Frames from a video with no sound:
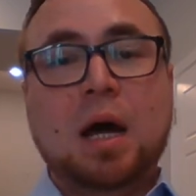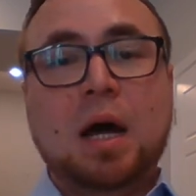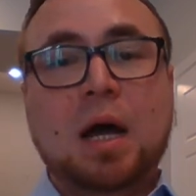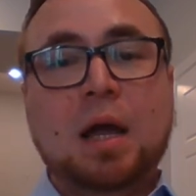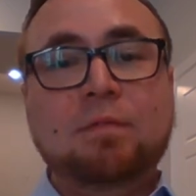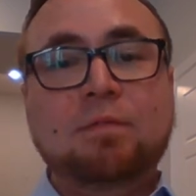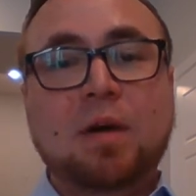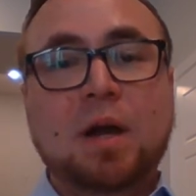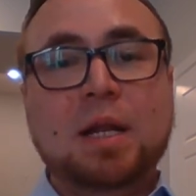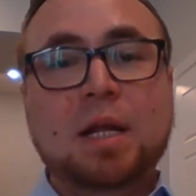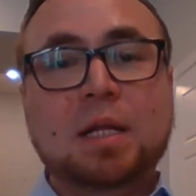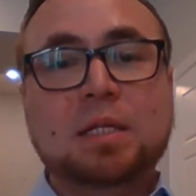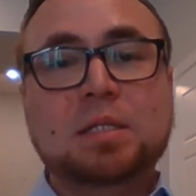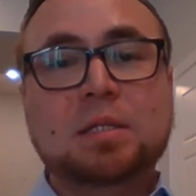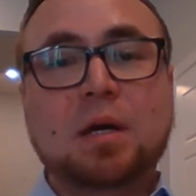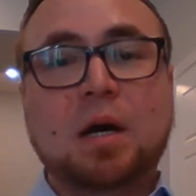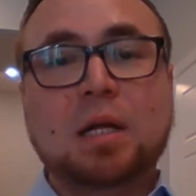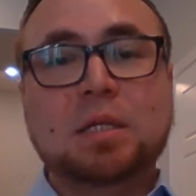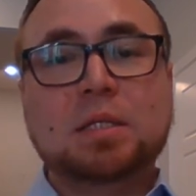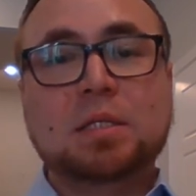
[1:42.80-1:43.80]
High Finance
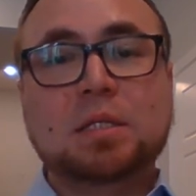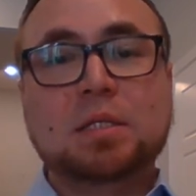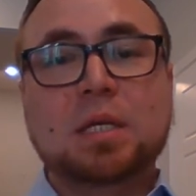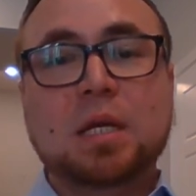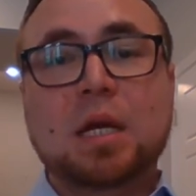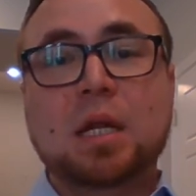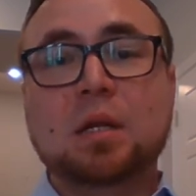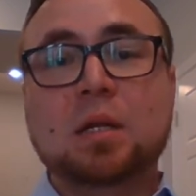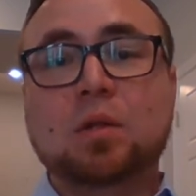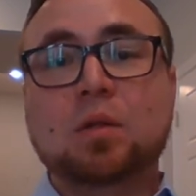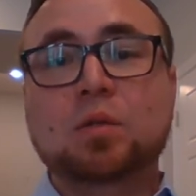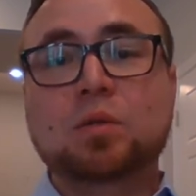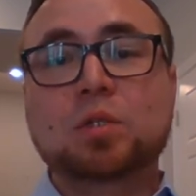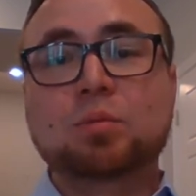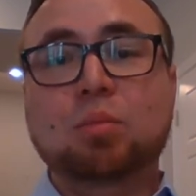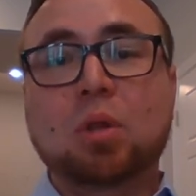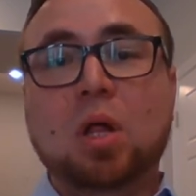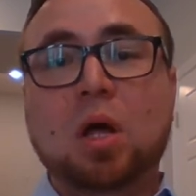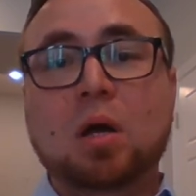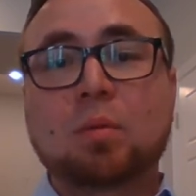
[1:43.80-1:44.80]
Thoughts
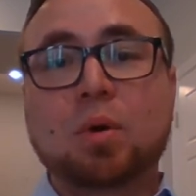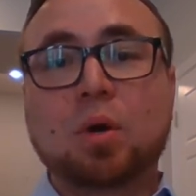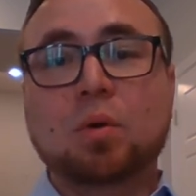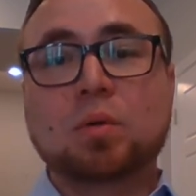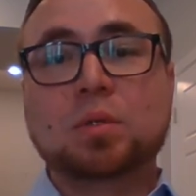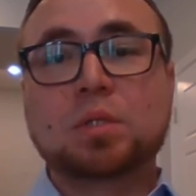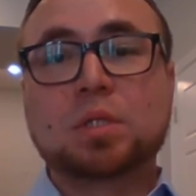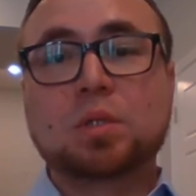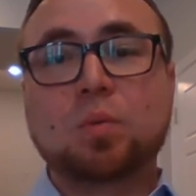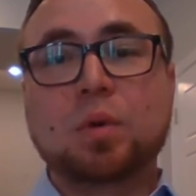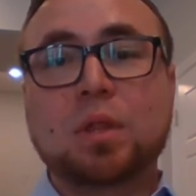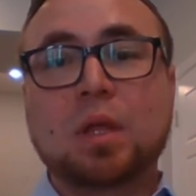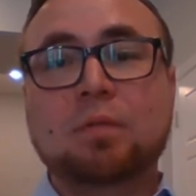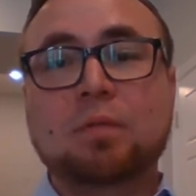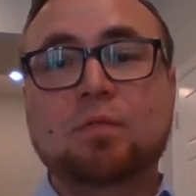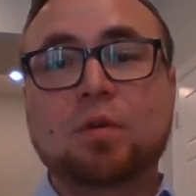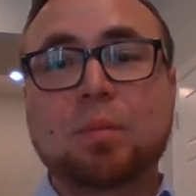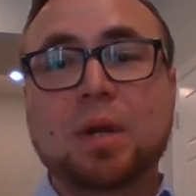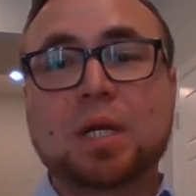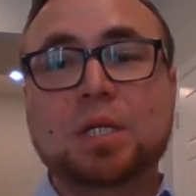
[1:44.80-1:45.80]
includes blog posts with
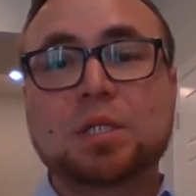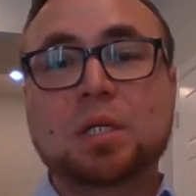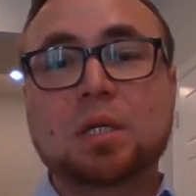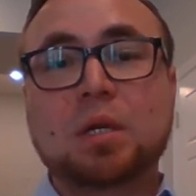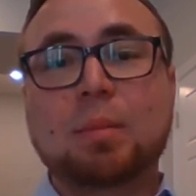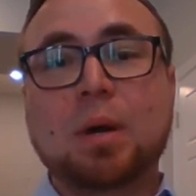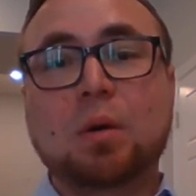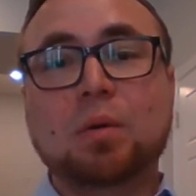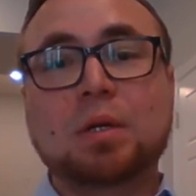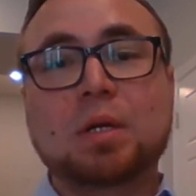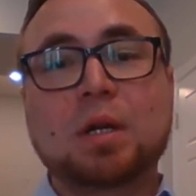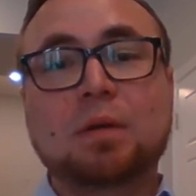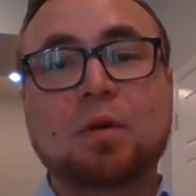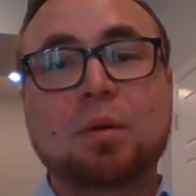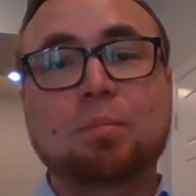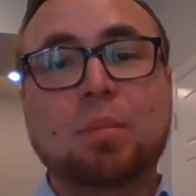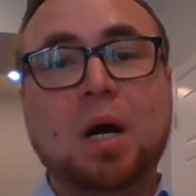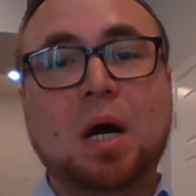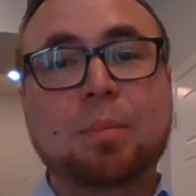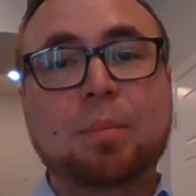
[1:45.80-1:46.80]
information about
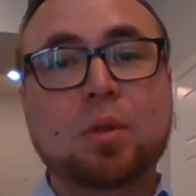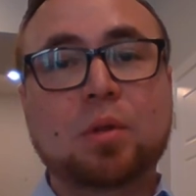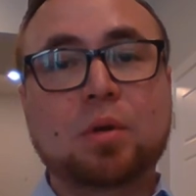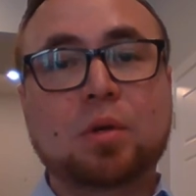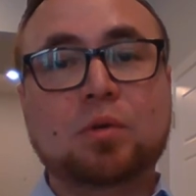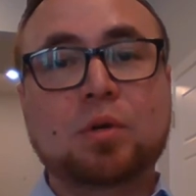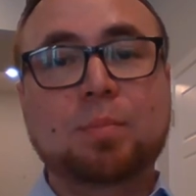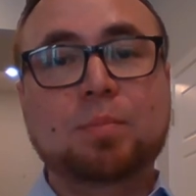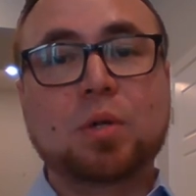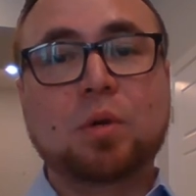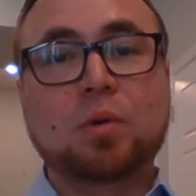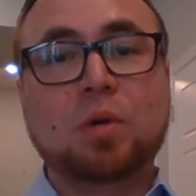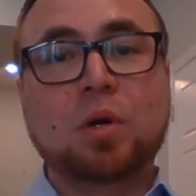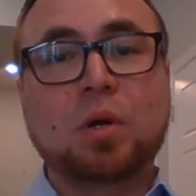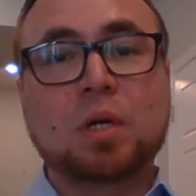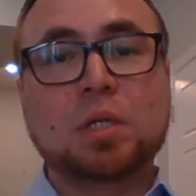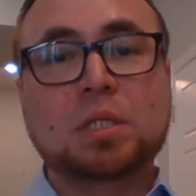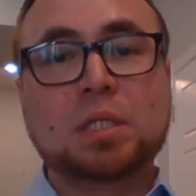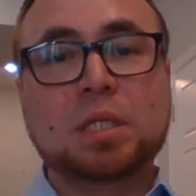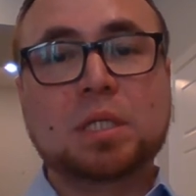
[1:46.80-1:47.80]
different popular
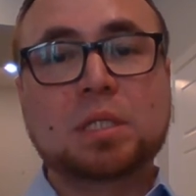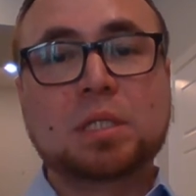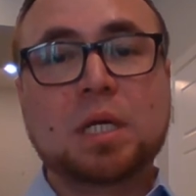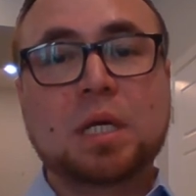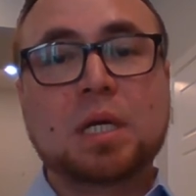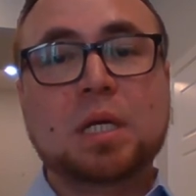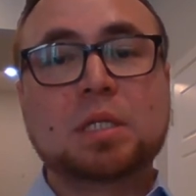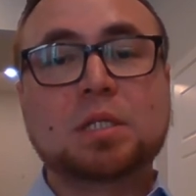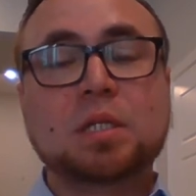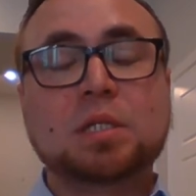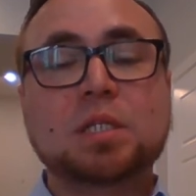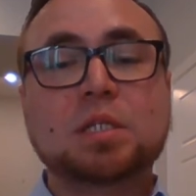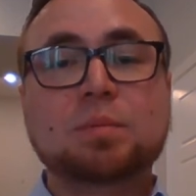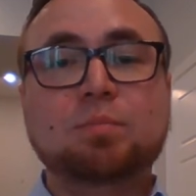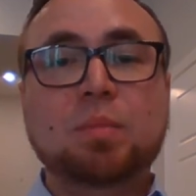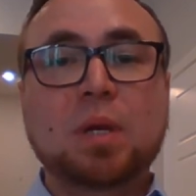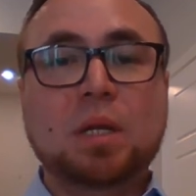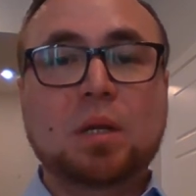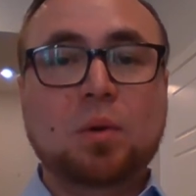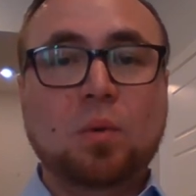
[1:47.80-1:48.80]
cryptocurrencies such as
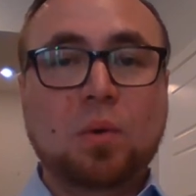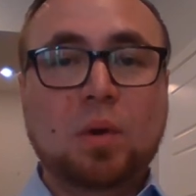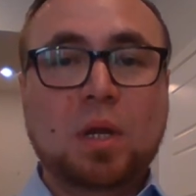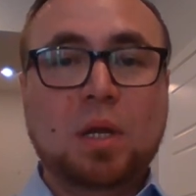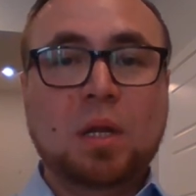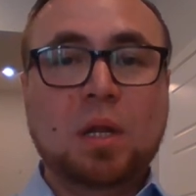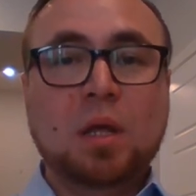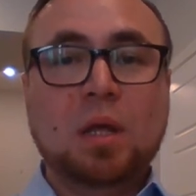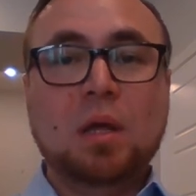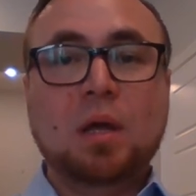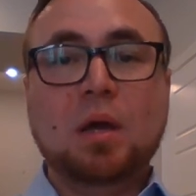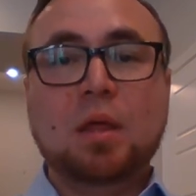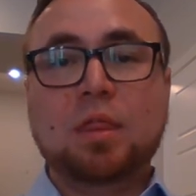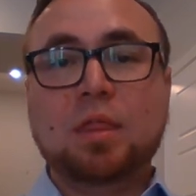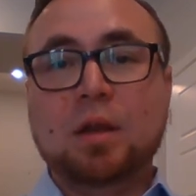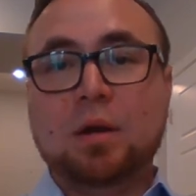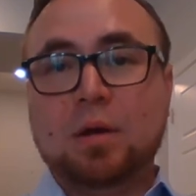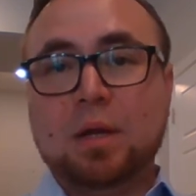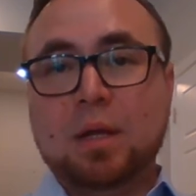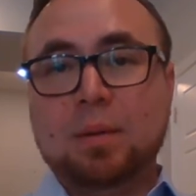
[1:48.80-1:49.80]
Bitcoin,
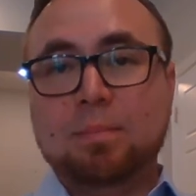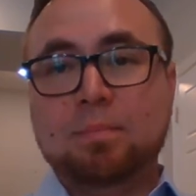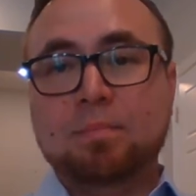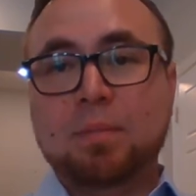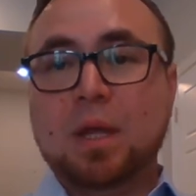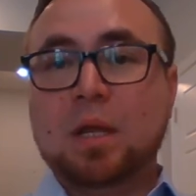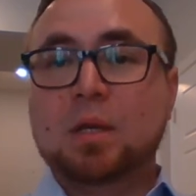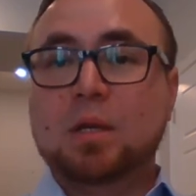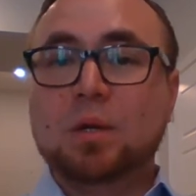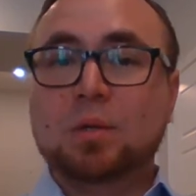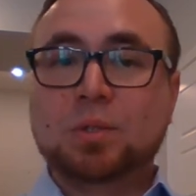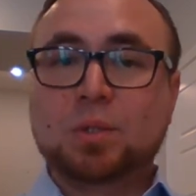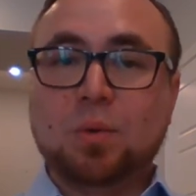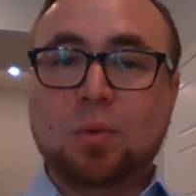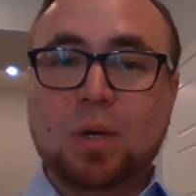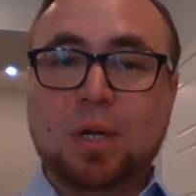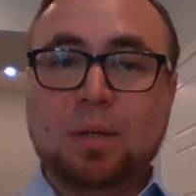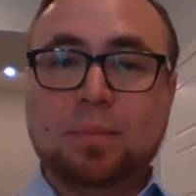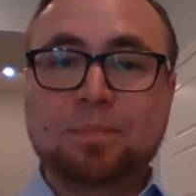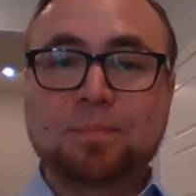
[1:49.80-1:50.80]
Ethereum, and
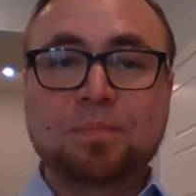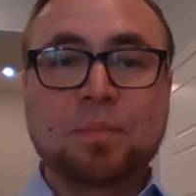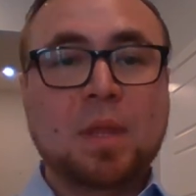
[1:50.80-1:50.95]
Dogecoin.